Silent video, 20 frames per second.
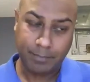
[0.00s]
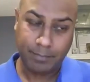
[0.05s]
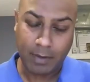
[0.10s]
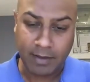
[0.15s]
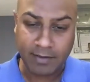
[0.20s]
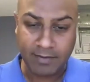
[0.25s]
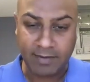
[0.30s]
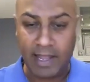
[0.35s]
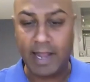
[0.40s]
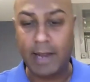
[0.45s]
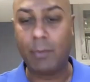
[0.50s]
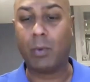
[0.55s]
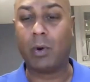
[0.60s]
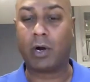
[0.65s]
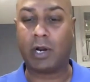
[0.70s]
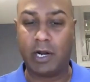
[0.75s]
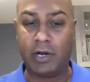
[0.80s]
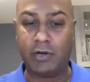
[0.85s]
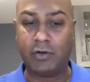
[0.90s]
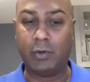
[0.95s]
say we're
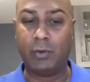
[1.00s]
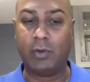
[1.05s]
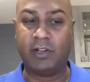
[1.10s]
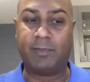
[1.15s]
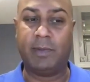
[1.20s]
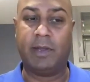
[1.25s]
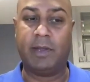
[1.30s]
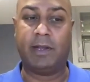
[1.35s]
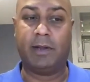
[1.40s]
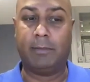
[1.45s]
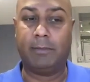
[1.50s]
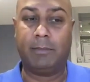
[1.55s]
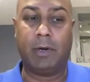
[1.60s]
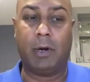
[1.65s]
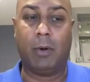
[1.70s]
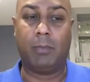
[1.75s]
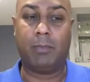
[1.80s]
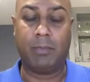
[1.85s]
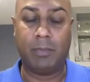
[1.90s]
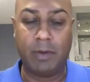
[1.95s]
going to do this big,
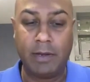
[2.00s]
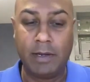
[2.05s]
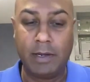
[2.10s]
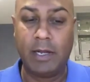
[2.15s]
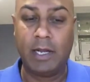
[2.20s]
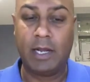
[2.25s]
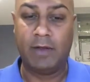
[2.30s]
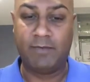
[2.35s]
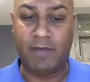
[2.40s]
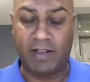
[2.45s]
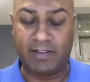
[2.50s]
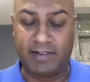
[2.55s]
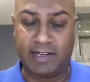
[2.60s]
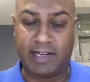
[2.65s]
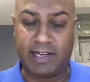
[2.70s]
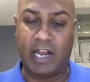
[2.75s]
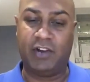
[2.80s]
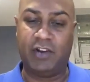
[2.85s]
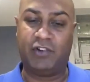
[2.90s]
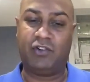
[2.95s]

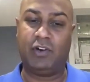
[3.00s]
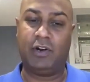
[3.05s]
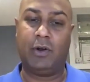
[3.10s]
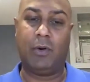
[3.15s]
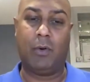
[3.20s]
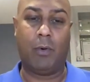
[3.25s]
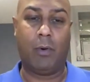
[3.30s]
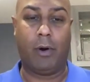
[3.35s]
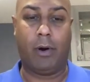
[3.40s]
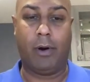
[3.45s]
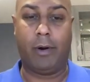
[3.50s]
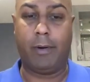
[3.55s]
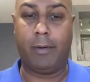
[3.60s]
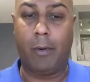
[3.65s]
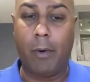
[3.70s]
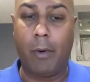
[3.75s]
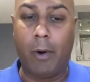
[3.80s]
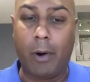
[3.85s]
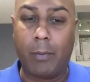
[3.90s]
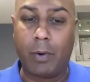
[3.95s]
investigation, or
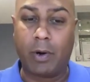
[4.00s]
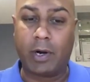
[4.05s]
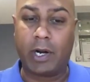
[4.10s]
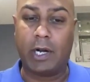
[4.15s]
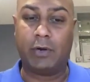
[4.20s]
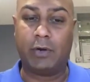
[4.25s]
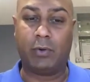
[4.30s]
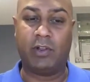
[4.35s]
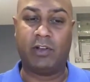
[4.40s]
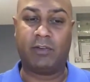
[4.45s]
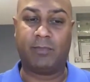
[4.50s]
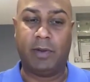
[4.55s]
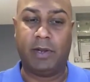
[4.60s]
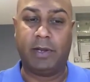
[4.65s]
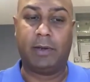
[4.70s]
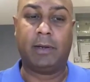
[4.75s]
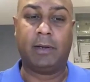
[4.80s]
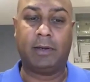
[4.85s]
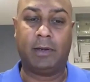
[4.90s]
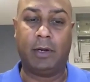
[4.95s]
we're going to do this
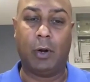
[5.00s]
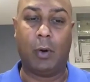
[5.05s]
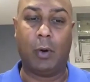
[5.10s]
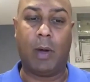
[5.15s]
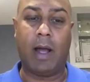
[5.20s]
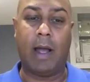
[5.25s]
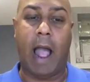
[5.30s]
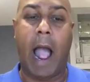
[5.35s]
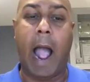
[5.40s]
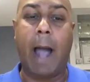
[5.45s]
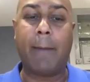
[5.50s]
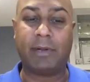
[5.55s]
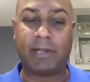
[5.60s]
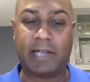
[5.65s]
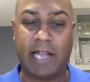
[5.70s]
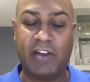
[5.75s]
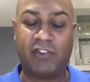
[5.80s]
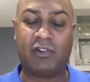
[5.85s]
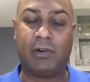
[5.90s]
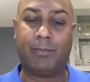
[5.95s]
big,
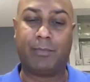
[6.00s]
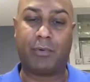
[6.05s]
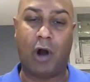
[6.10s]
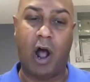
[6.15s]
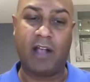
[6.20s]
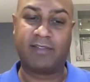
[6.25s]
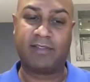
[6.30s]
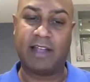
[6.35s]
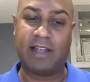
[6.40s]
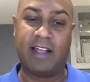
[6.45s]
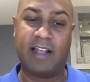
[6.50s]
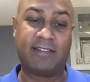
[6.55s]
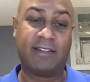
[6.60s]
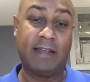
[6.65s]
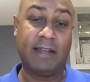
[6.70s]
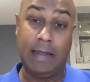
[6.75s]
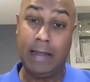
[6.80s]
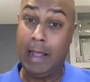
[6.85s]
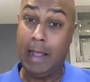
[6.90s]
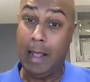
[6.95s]
application process,
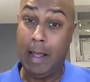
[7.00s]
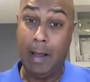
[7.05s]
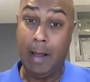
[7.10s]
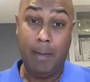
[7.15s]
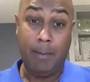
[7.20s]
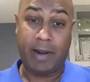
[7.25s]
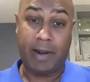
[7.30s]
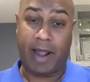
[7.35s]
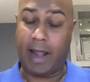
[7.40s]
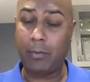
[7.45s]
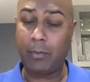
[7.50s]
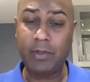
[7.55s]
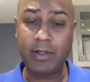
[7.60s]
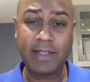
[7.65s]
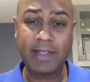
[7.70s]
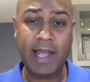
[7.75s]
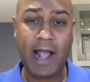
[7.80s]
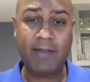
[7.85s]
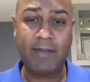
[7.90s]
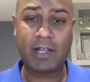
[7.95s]
but I don't think
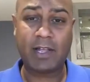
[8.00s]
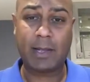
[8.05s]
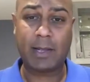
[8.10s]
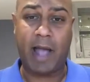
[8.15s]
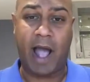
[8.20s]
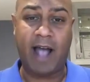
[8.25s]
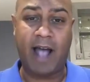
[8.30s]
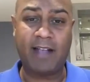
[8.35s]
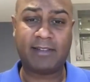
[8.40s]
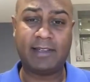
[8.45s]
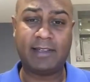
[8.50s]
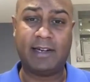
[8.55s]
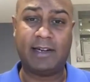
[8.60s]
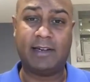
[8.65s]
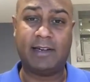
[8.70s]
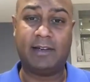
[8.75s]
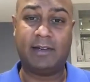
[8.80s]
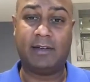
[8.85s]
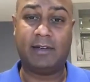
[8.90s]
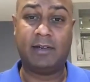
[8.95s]
they have the
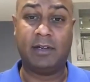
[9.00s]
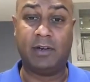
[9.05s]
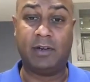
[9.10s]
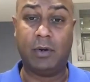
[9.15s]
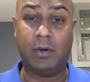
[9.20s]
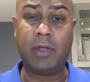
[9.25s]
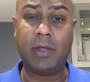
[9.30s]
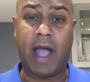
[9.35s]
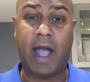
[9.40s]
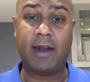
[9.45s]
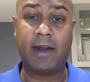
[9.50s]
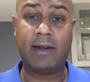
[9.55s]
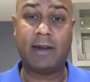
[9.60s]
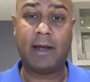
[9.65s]
capacity to do that.